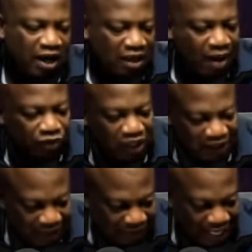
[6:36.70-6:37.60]
But never acquire
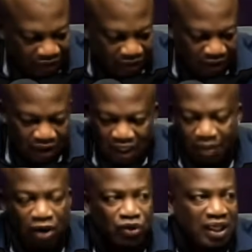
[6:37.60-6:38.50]
3,000,
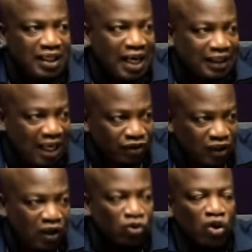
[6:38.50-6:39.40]
never acquire
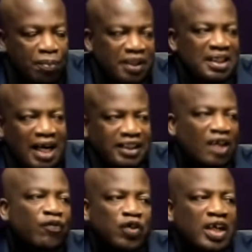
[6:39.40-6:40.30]
9,000, and no repeating
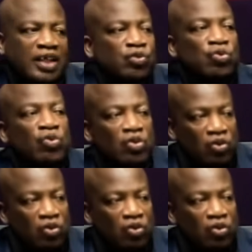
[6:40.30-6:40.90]
9,000 for the two.